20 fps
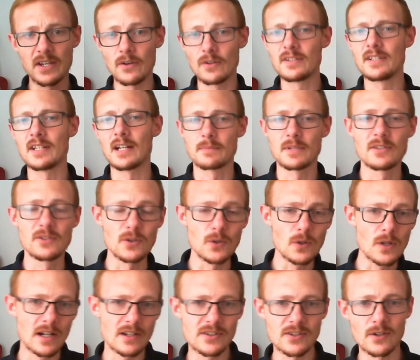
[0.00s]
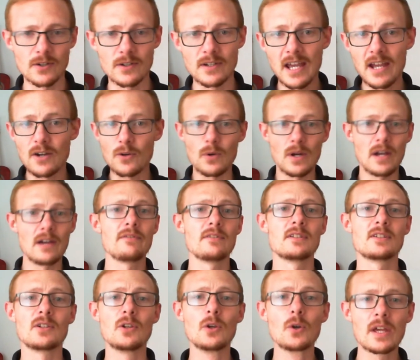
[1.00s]
the security update to you guys, so that
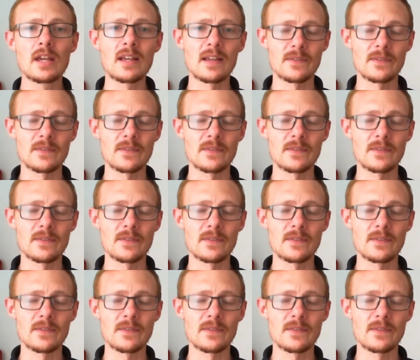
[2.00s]
whoever is